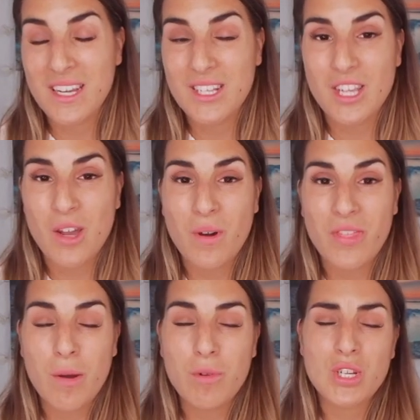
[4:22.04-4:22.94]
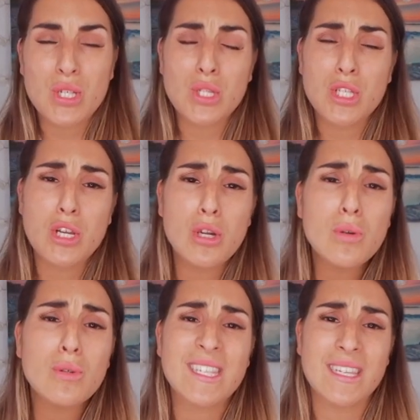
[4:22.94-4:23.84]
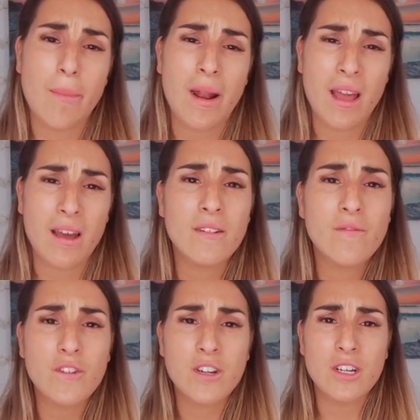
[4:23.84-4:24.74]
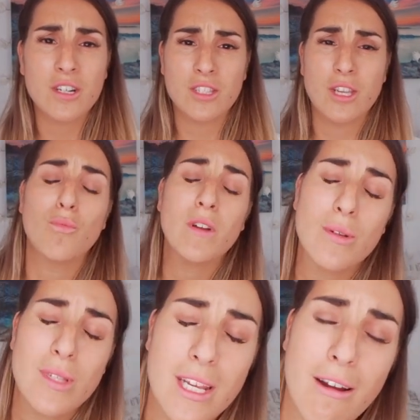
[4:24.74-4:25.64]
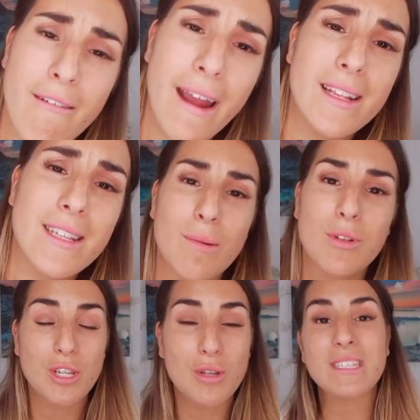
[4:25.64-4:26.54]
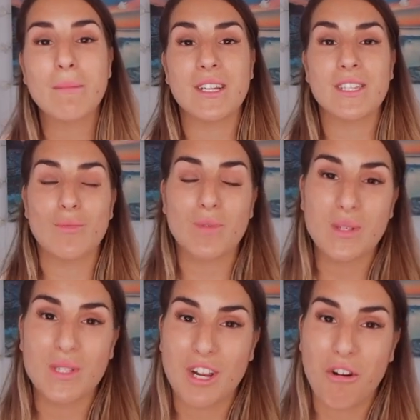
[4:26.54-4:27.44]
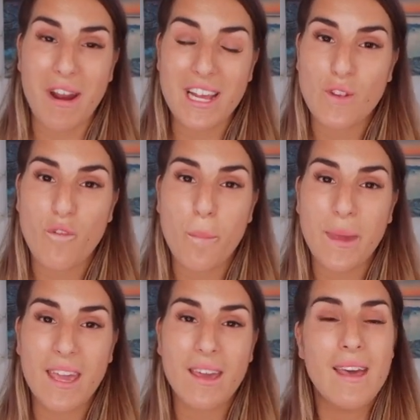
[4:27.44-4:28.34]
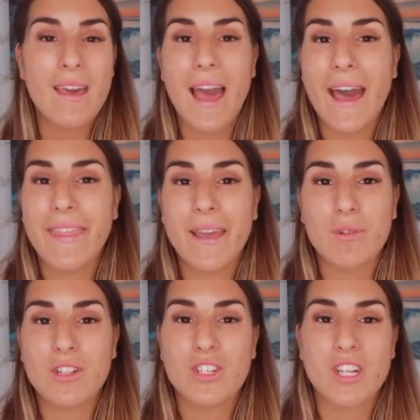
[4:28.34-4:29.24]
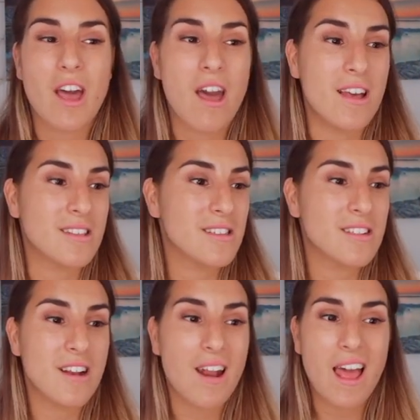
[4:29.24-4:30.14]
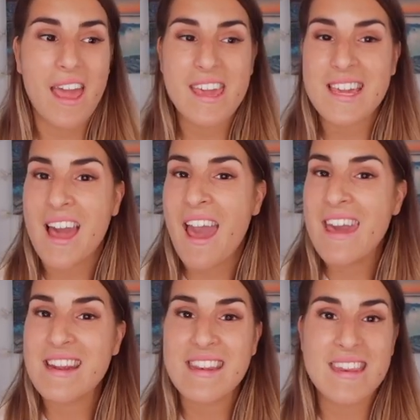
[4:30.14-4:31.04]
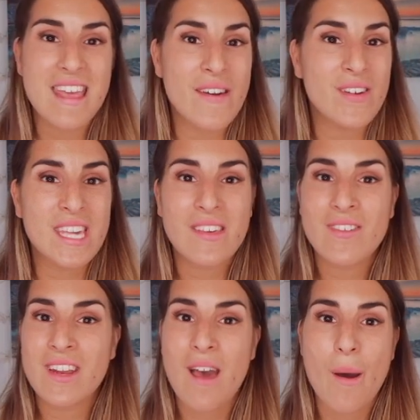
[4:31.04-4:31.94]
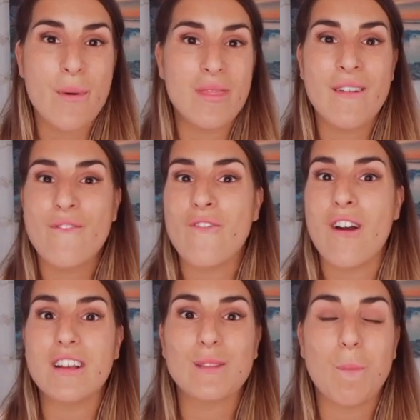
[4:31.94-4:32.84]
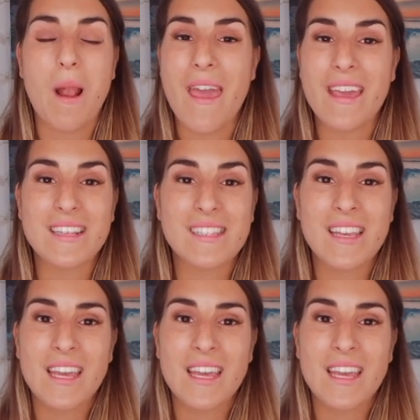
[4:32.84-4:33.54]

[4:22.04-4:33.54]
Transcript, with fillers: So they were just too similar for to real cigarettes. They were too similar to real cigarettes for me and they were just like I'd never given up in the first place.